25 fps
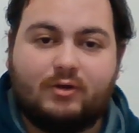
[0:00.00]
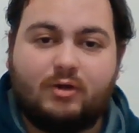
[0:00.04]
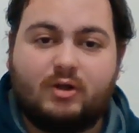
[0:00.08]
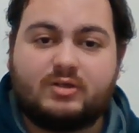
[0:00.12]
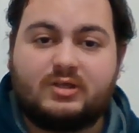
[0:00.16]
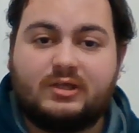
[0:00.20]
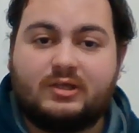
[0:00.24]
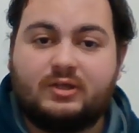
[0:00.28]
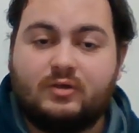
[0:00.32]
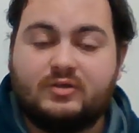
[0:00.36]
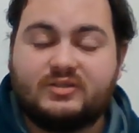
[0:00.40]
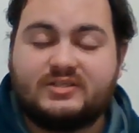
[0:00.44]

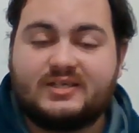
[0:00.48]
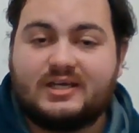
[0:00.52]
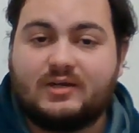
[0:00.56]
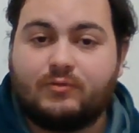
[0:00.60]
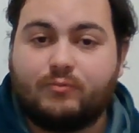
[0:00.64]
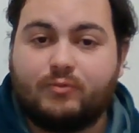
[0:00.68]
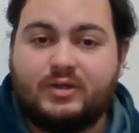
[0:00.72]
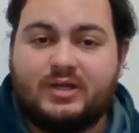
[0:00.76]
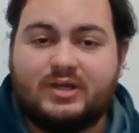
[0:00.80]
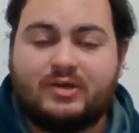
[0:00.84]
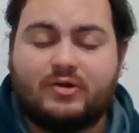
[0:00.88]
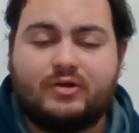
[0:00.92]
Lachlan Lewis had a
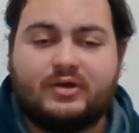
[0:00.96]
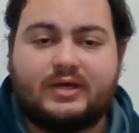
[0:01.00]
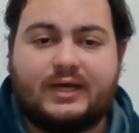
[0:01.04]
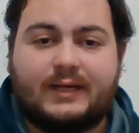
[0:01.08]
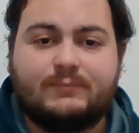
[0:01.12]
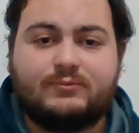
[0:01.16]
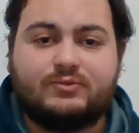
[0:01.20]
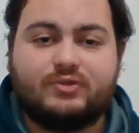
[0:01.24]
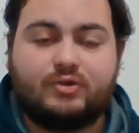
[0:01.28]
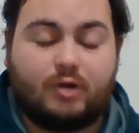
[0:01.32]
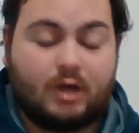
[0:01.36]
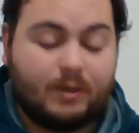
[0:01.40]
really good
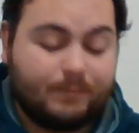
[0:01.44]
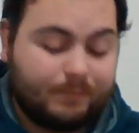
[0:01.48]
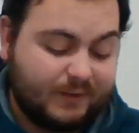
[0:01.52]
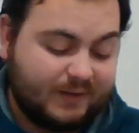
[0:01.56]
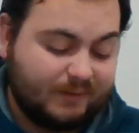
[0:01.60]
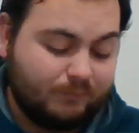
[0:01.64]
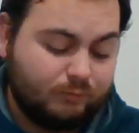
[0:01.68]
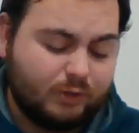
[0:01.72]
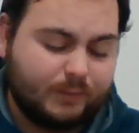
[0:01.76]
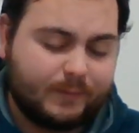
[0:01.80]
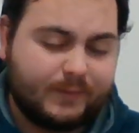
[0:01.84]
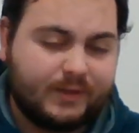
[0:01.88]
game tonight, but
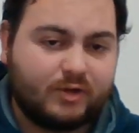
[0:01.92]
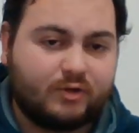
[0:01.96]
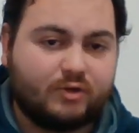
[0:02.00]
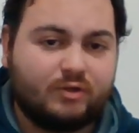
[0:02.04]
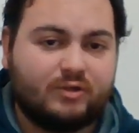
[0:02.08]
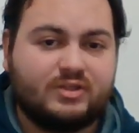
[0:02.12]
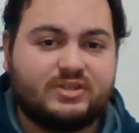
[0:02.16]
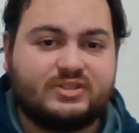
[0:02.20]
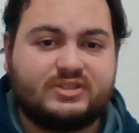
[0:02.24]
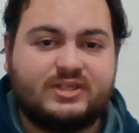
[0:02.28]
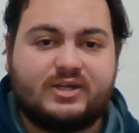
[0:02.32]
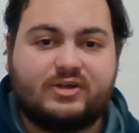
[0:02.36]
it would have been
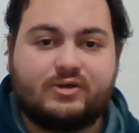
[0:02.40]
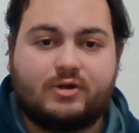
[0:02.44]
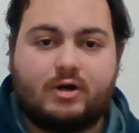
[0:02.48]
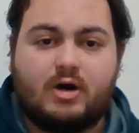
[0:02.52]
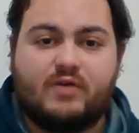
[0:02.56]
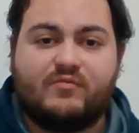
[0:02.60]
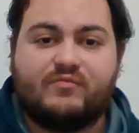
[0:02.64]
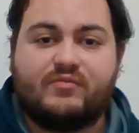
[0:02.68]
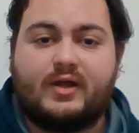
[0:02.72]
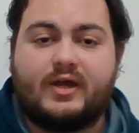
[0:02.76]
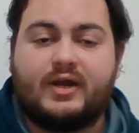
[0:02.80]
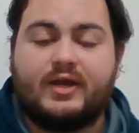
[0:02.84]
good to see
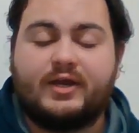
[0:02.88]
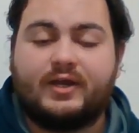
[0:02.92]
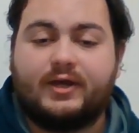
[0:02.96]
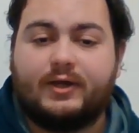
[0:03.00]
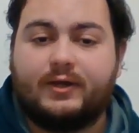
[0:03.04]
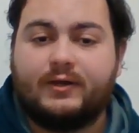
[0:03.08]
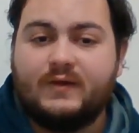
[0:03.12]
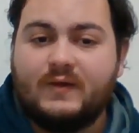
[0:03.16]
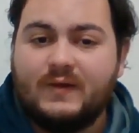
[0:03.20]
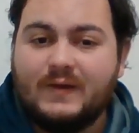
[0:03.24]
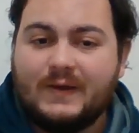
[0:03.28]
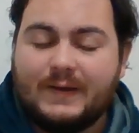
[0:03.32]
Kyle Flanagan